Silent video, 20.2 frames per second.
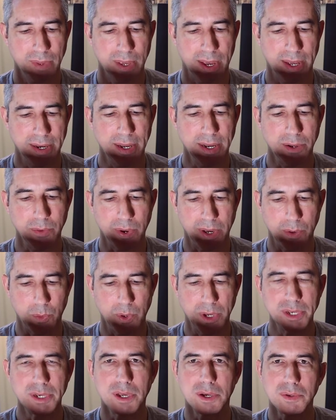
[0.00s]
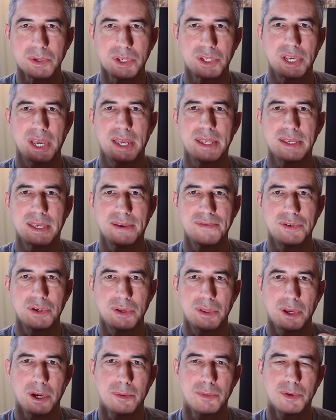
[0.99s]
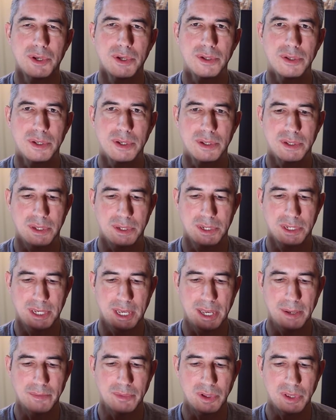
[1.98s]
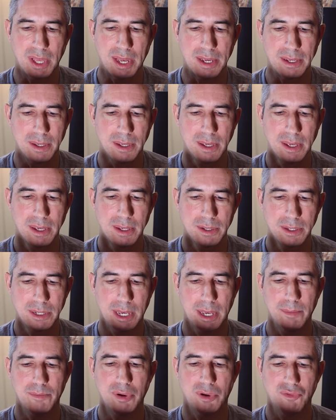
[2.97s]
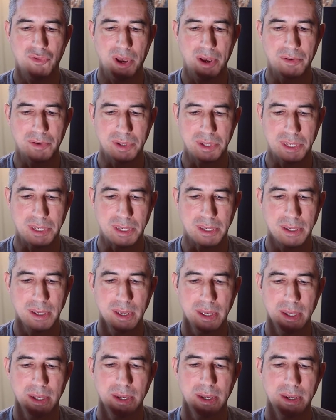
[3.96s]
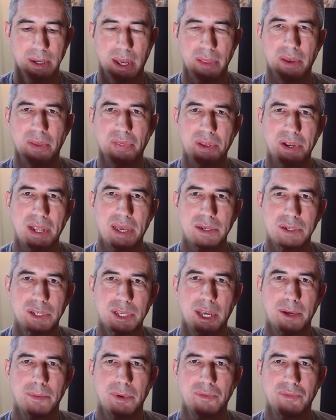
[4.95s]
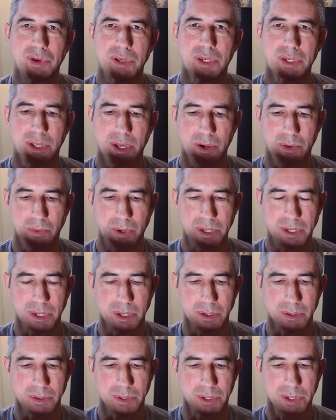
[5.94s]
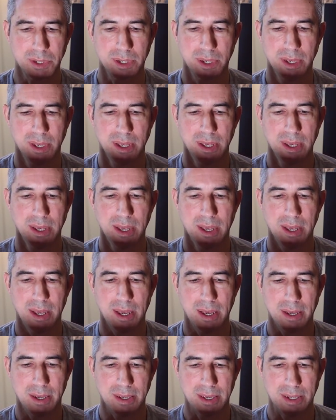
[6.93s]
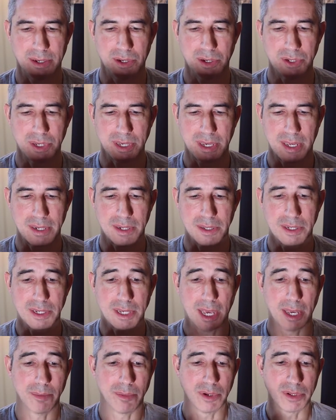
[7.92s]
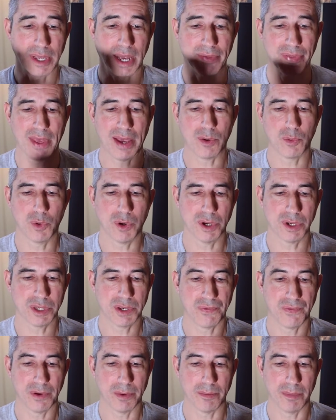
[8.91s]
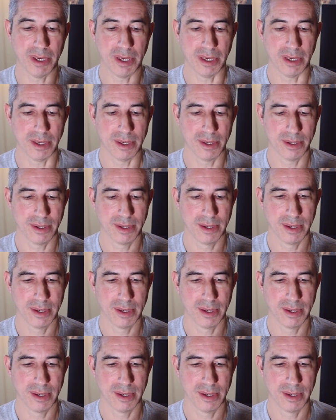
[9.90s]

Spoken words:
And anyway, Windows 10 gives you the option to disable that temporarily, and then the next time you restart Windows, it doesn't get disabled. And that works for me.